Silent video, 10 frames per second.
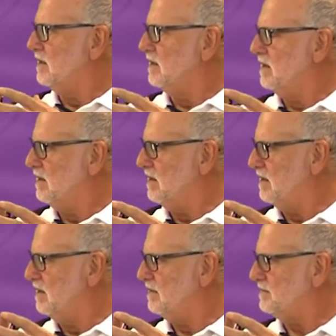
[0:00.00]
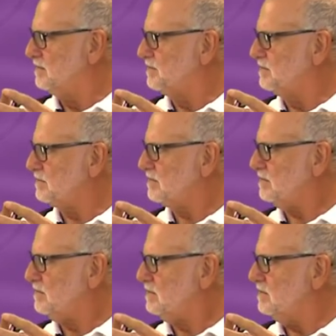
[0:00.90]

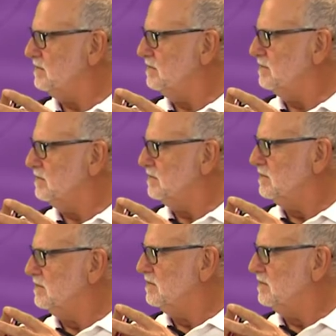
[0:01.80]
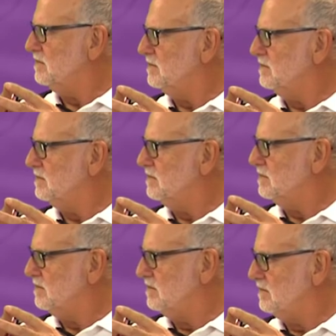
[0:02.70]

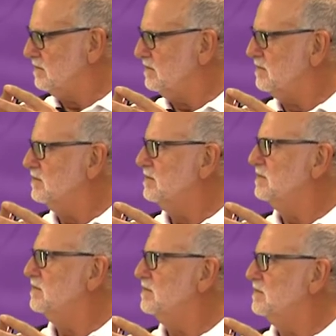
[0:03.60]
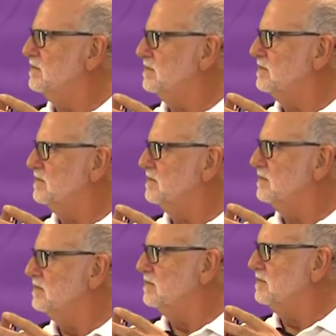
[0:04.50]

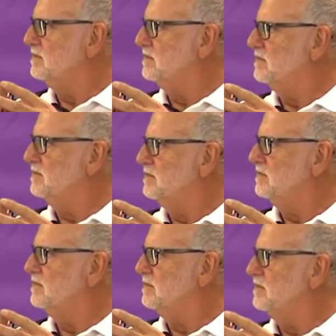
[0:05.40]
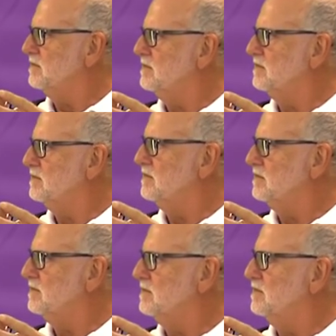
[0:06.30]
(not speaking)